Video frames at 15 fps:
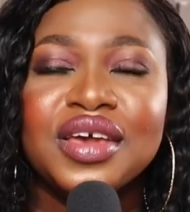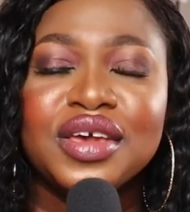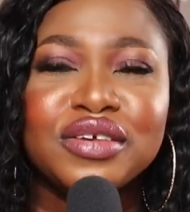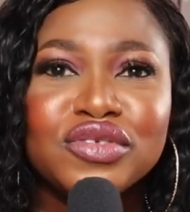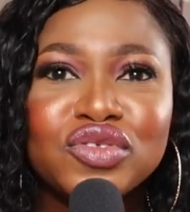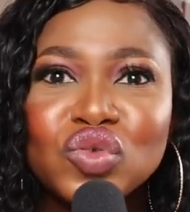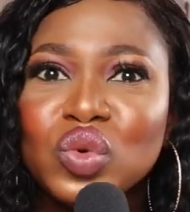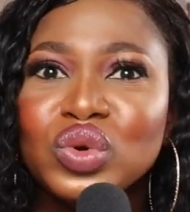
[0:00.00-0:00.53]

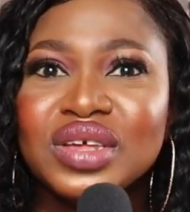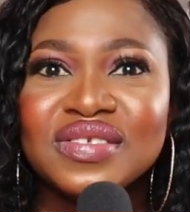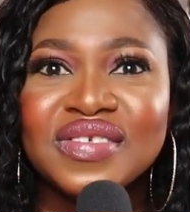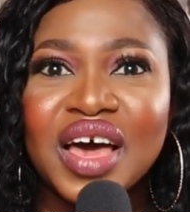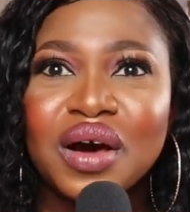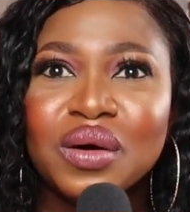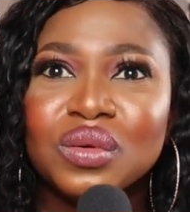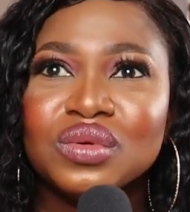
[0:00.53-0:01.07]
He sold his
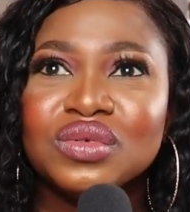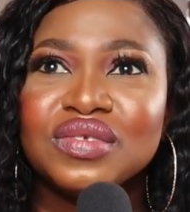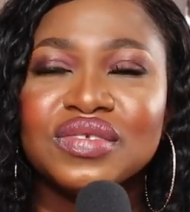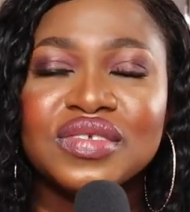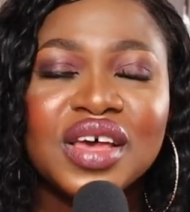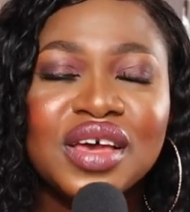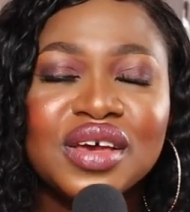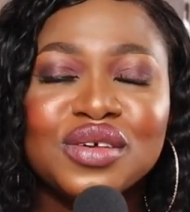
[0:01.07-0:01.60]

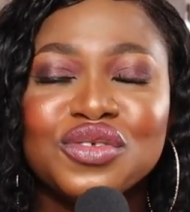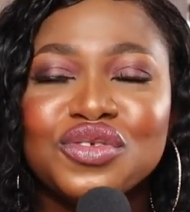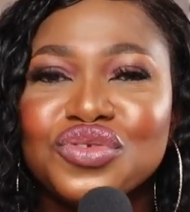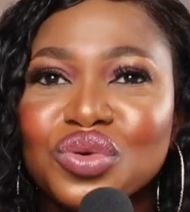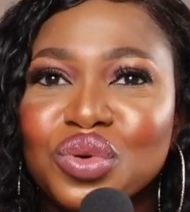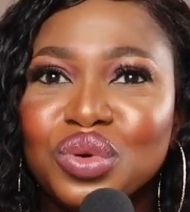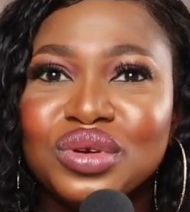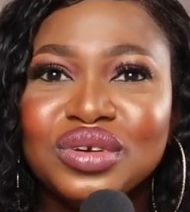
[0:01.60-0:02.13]
house,
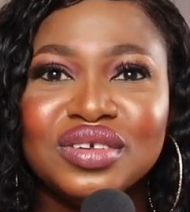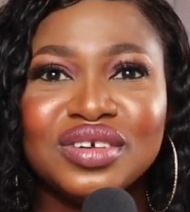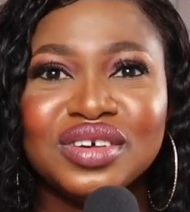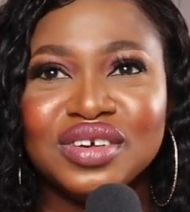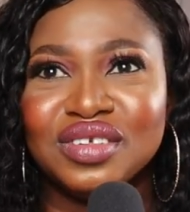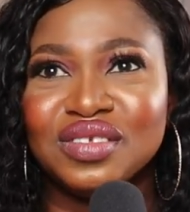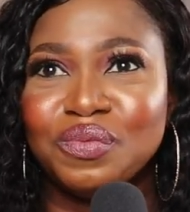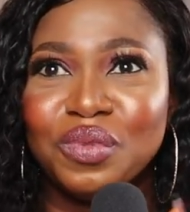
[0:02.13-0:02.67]
sold
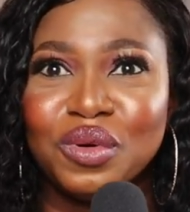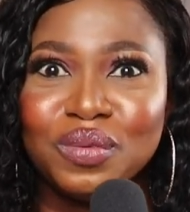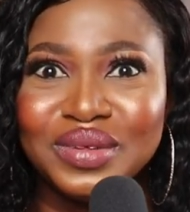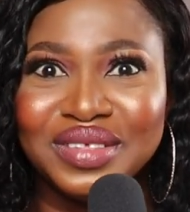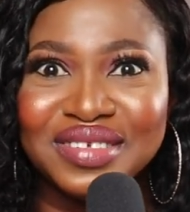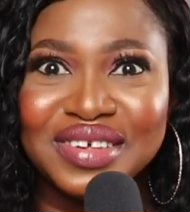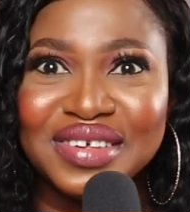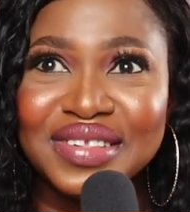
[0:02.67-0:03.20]
his
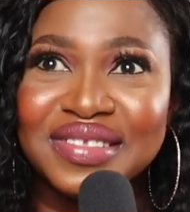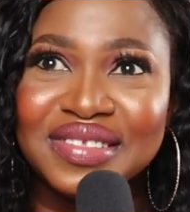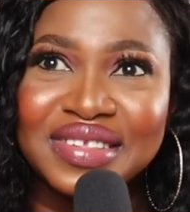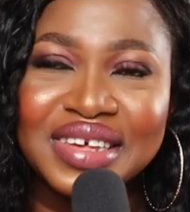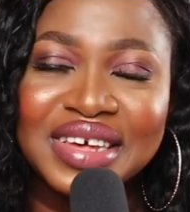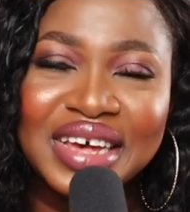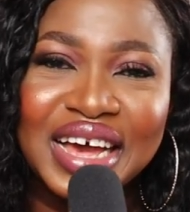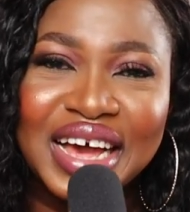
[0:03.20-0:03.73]

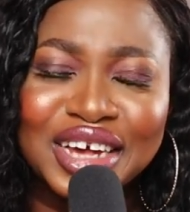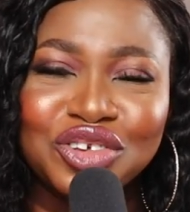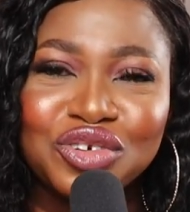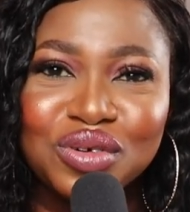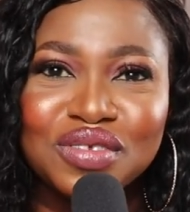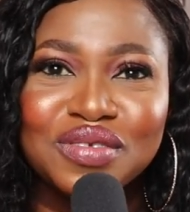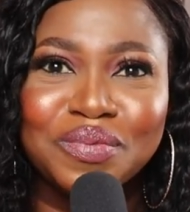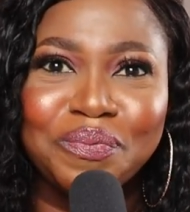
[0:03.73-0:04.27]
properties, and
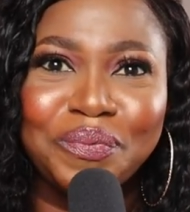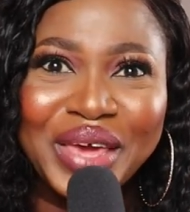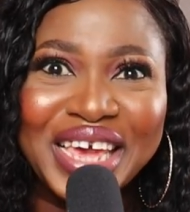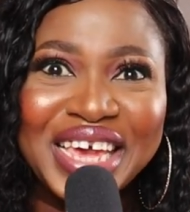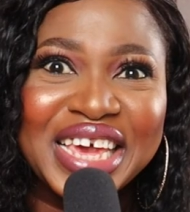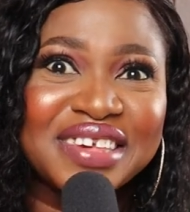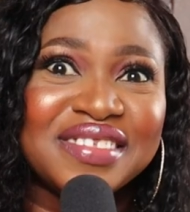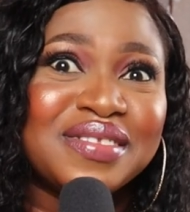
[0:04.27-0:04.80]
just
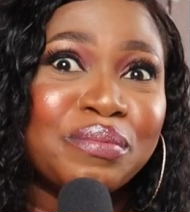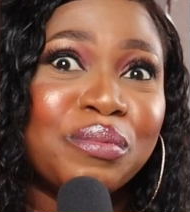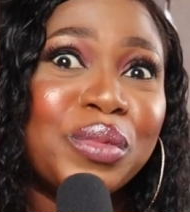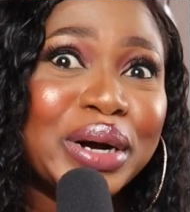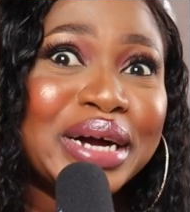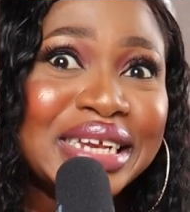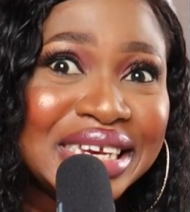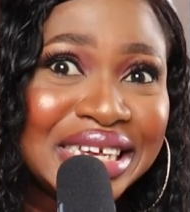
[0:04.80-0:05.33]
pick his
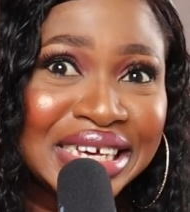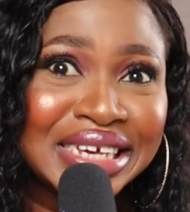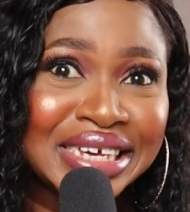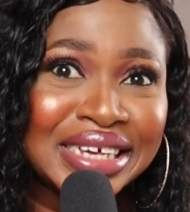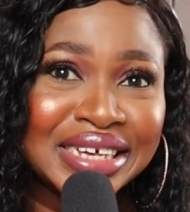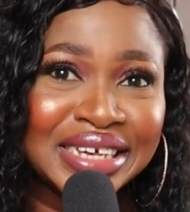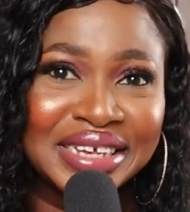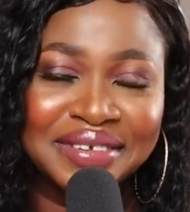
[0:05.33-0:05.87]

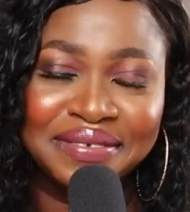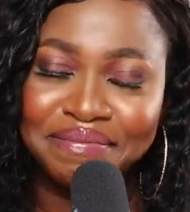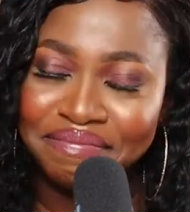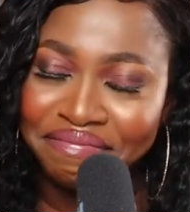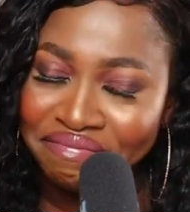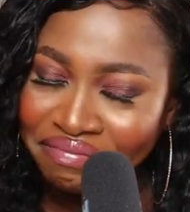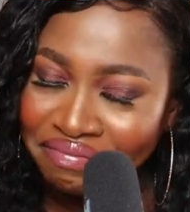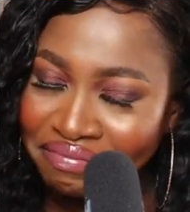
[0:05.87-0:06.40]
money
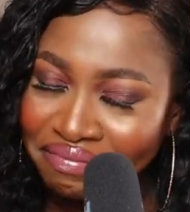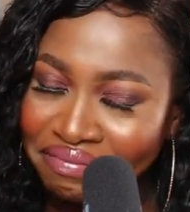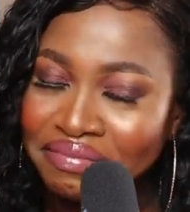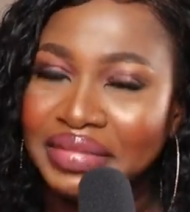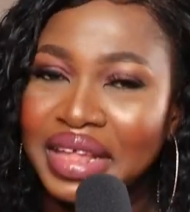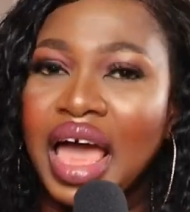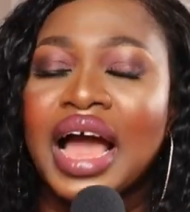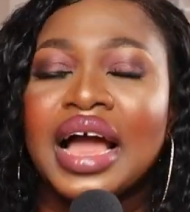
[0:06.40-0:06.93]

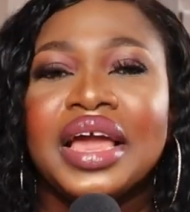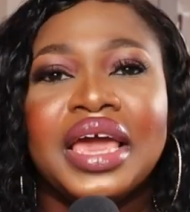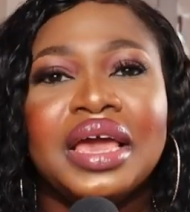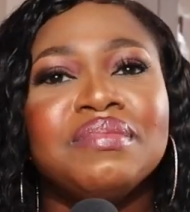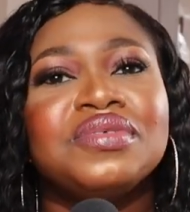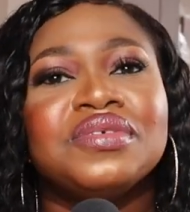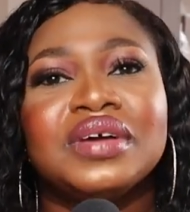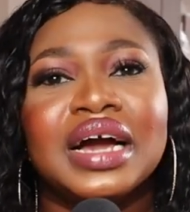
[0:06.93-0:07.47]
and
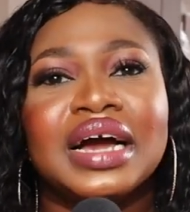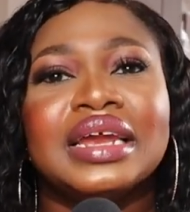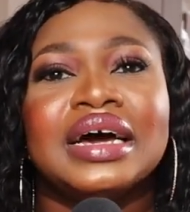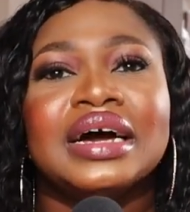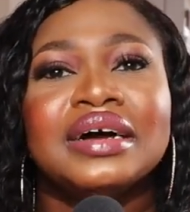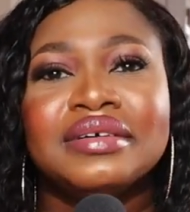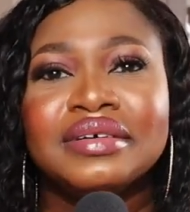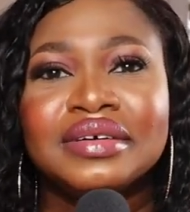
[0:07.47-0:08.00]
came to
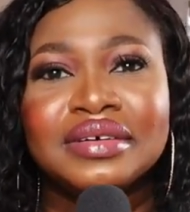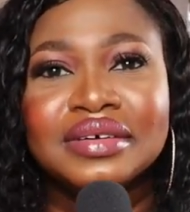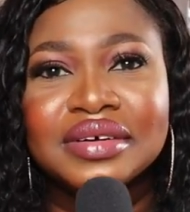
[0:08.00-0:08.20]
Ghana.